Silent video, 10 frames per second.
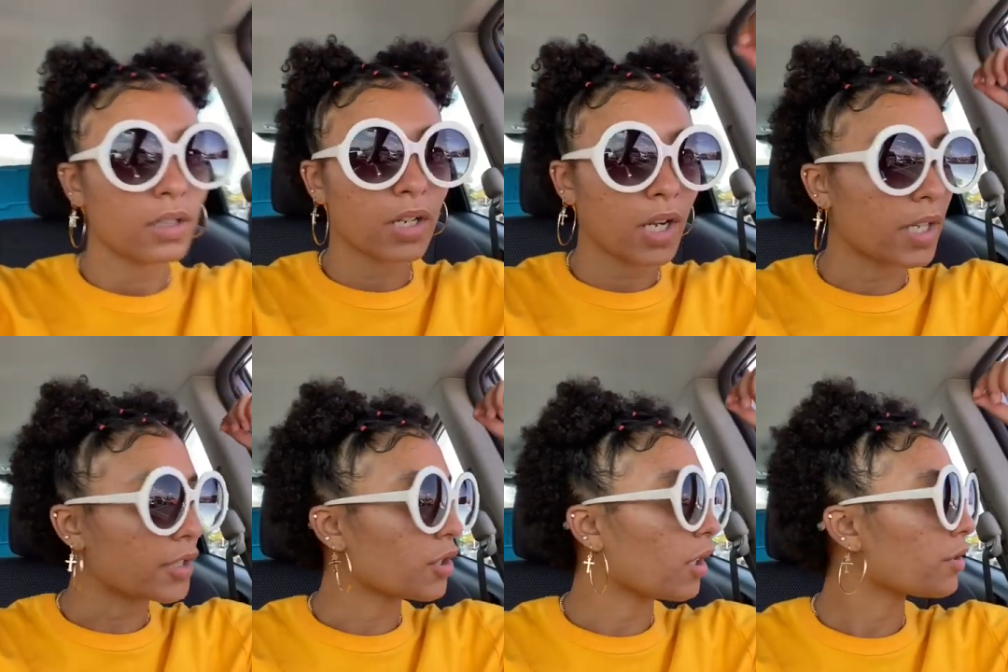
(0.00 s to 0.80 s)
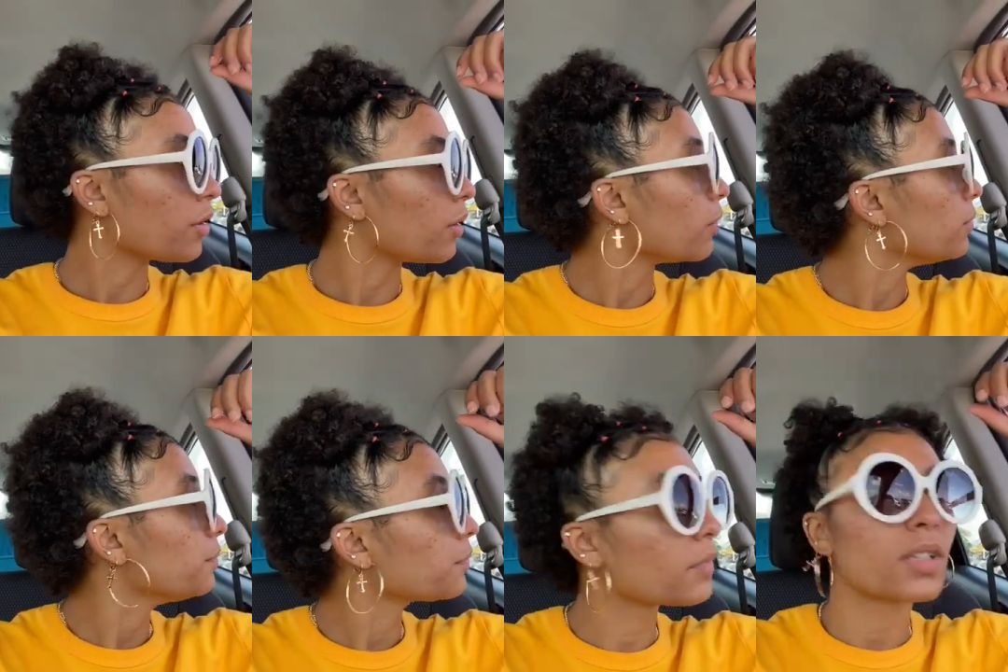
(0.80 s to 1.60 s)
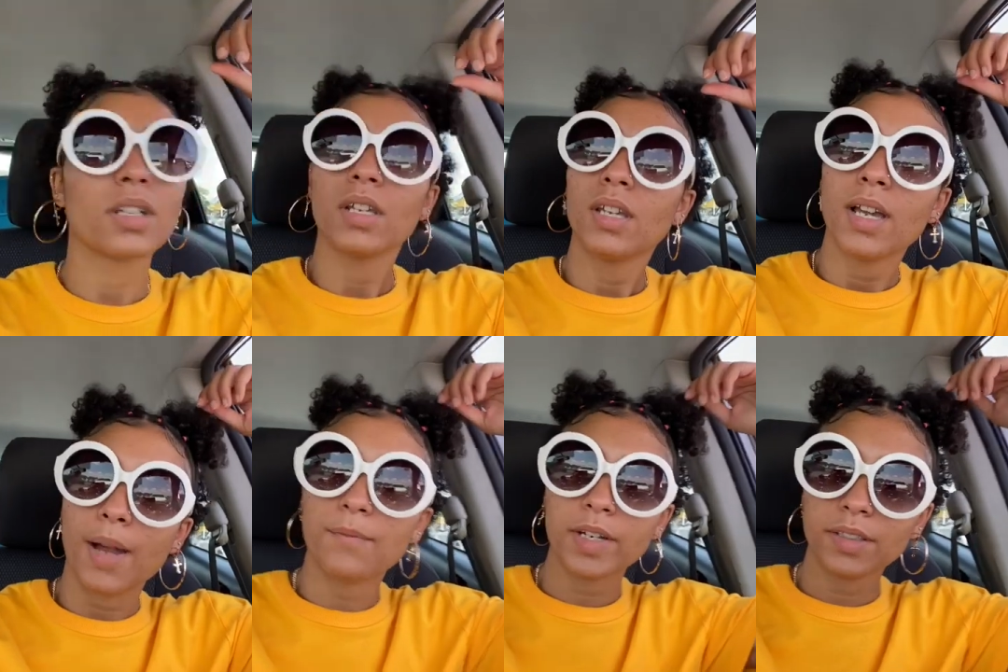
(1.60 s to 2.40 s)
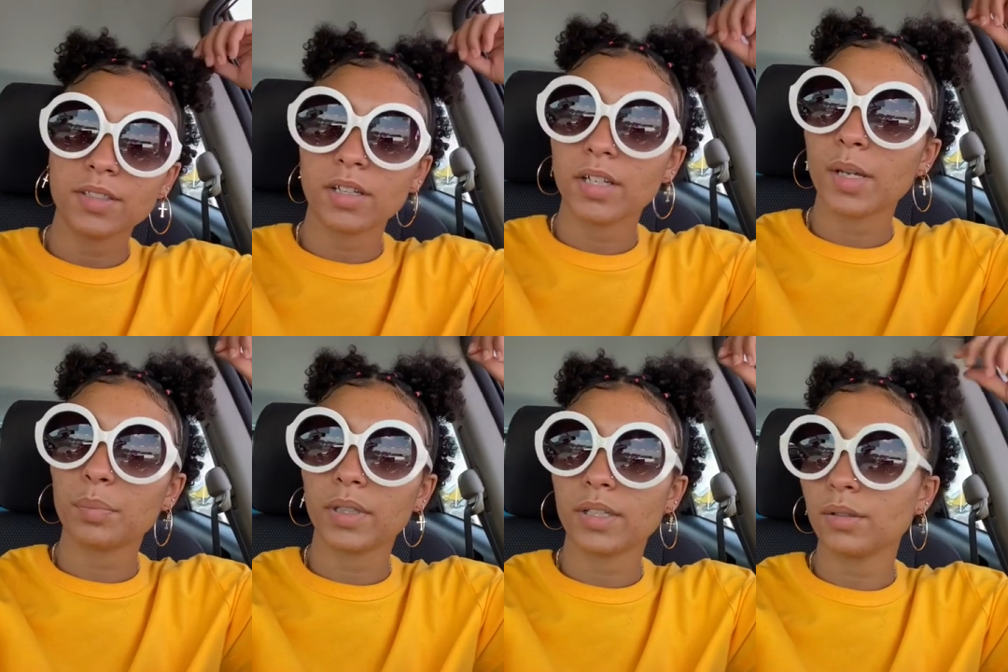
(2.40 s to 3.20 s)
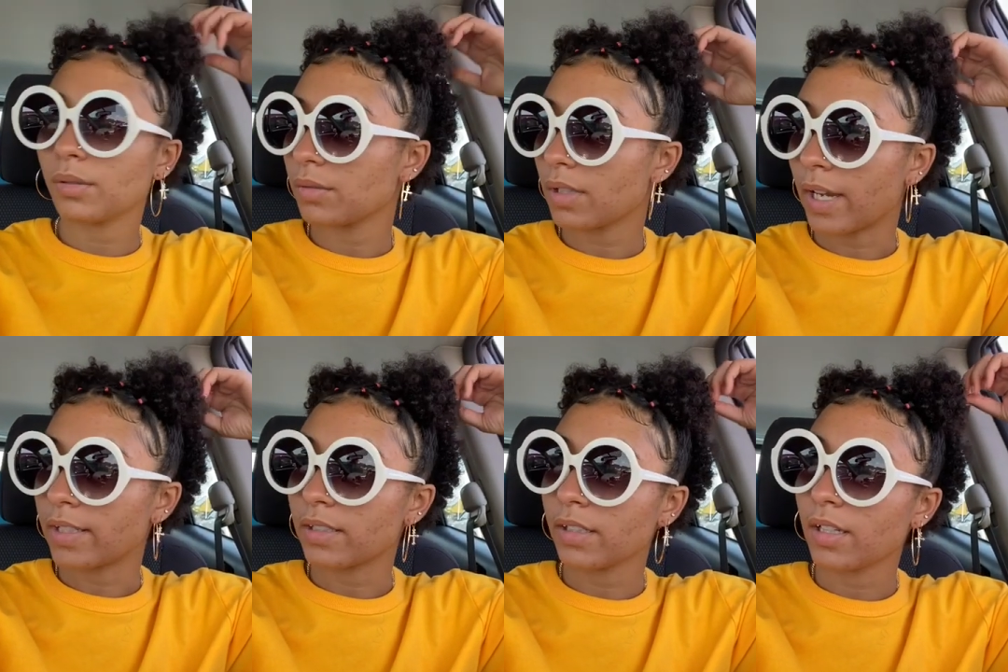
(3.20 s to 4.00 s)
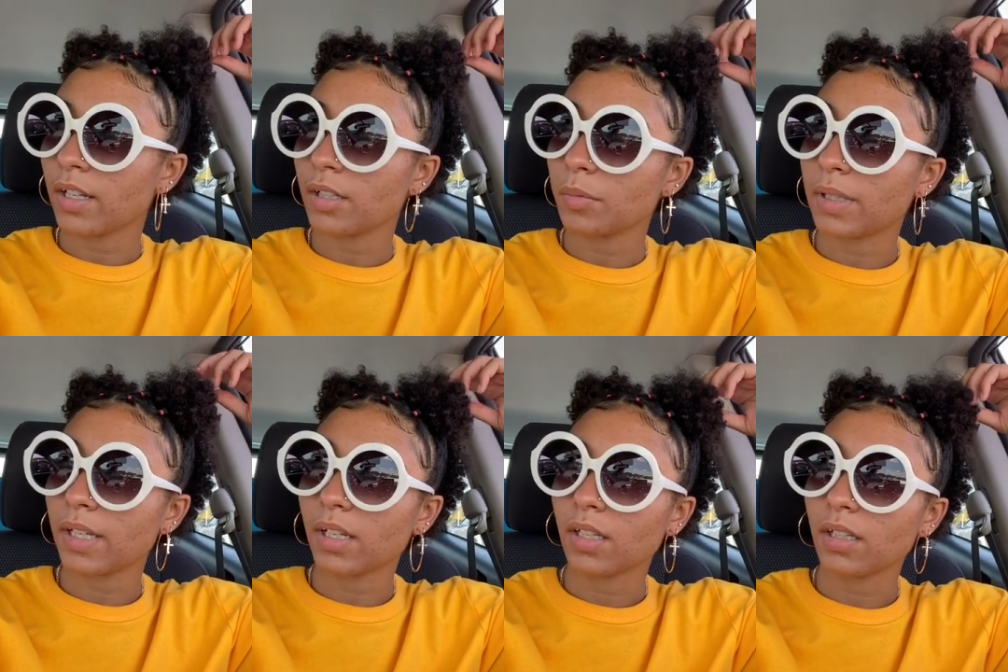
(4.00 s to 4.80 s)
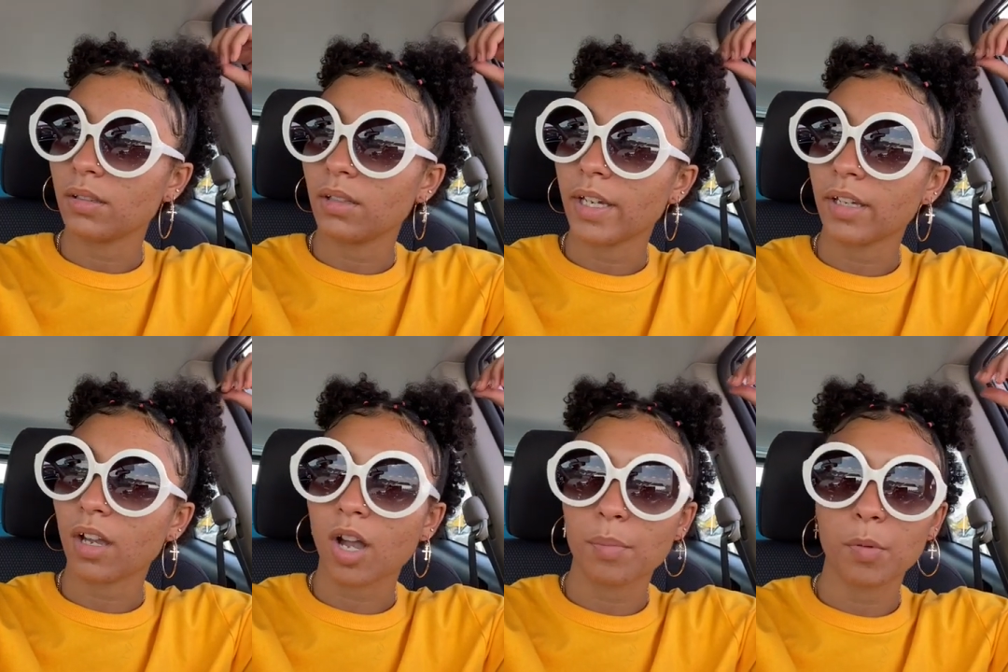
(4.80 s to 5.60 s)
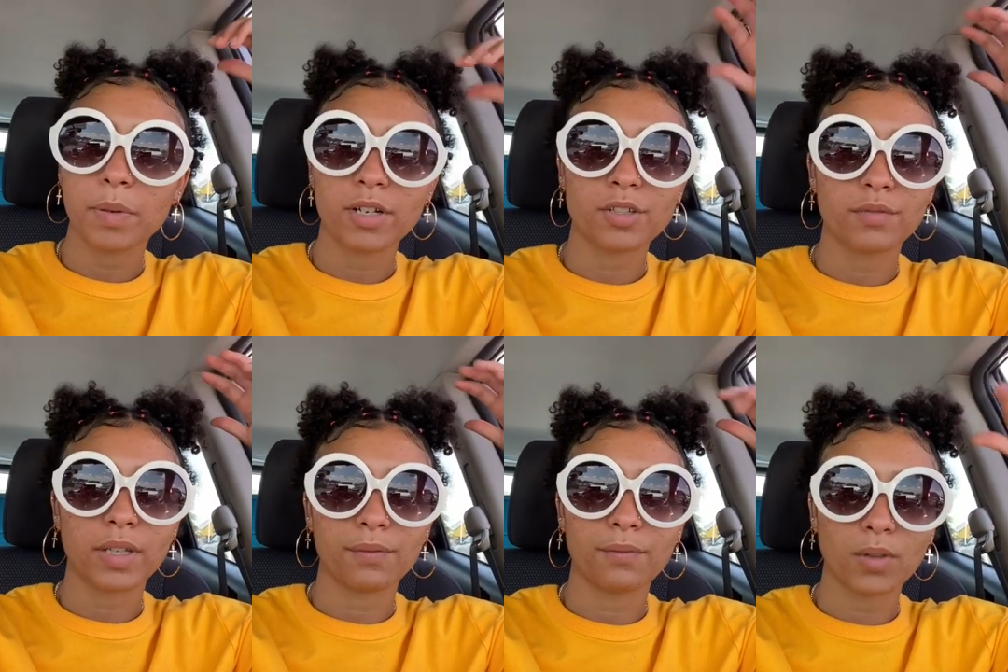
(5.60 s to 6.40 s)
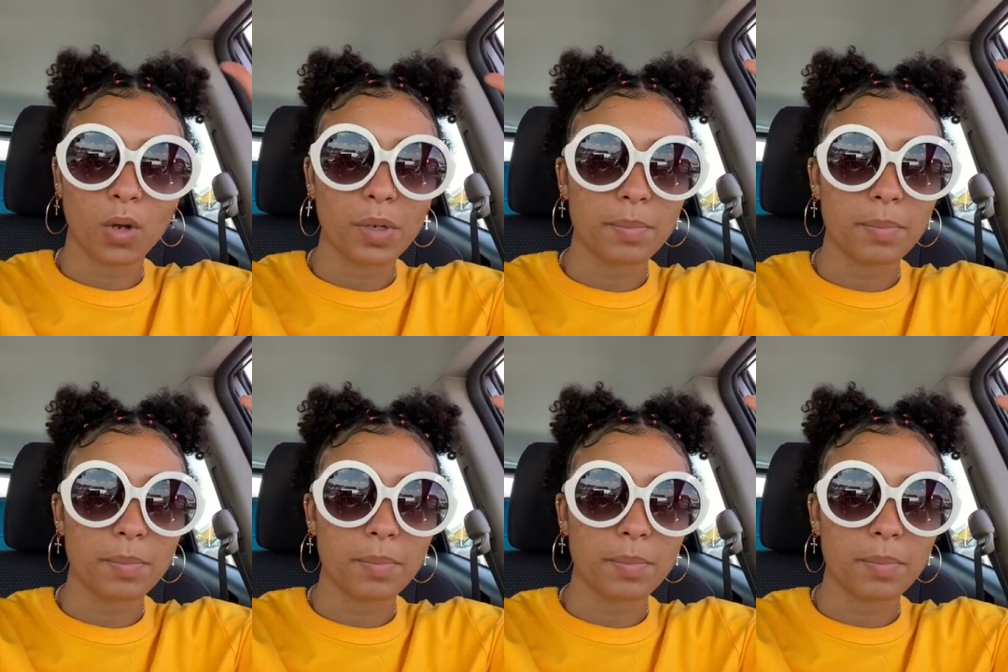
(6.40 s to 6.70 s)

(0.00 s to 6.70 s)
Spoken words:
All right, y'all, so I'm finally done at Plato's. I did end up getting like a couple pairs of like flowy